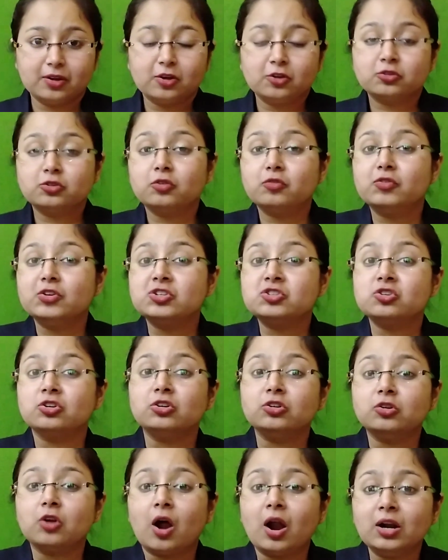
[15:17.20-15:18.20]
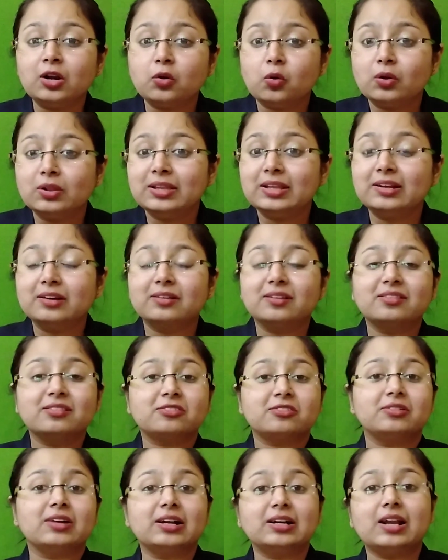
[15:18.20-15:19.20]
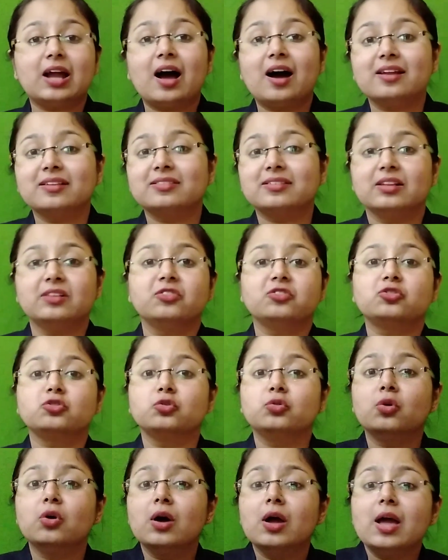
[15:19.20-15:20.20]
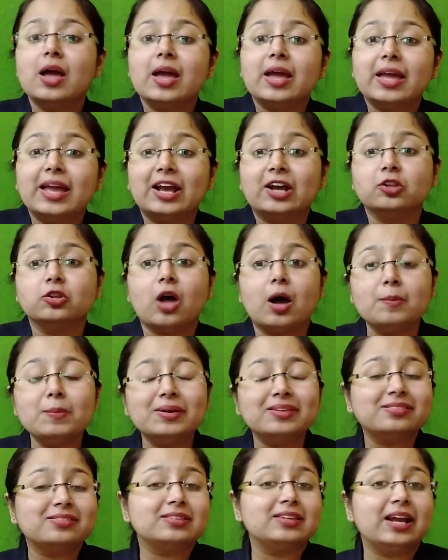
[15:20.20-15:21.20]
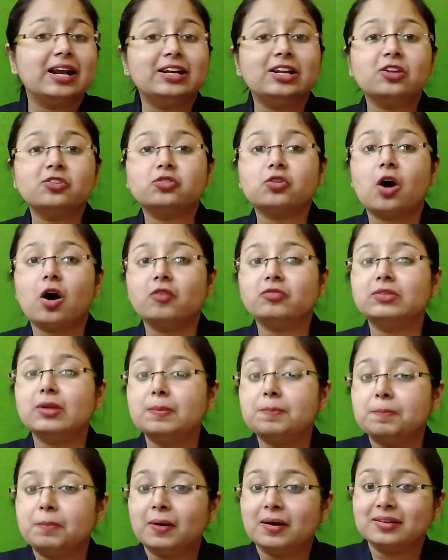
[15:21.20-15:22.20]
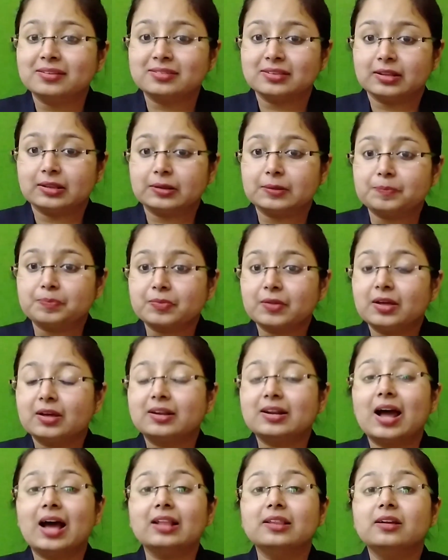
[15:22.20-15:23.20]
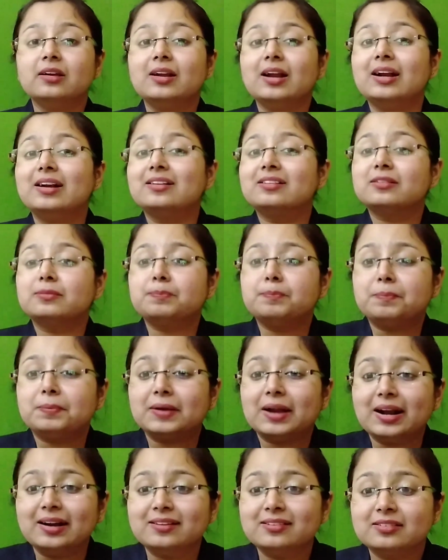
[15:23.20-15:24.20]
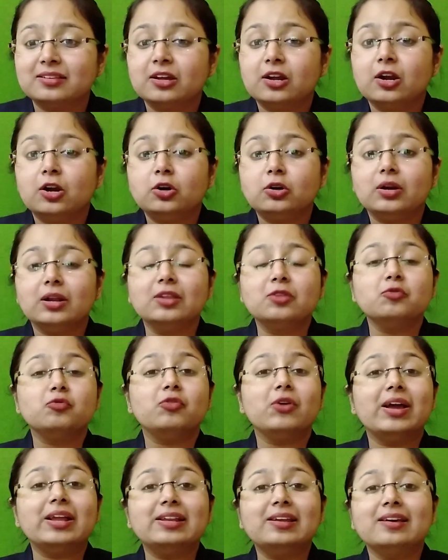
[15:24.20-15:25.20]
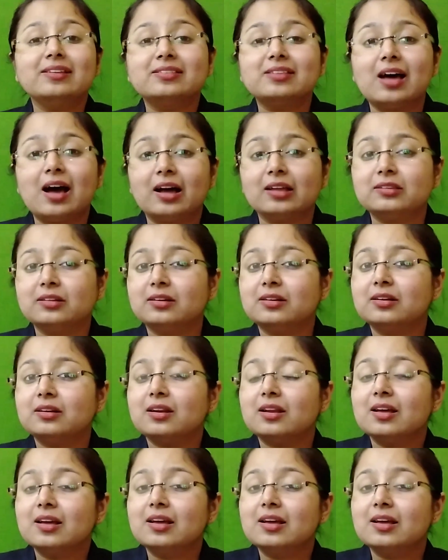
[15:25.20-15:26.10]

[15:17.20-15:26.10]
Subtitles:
So we should not only restrict ourselves to economic status of the person, rather it spreads in various other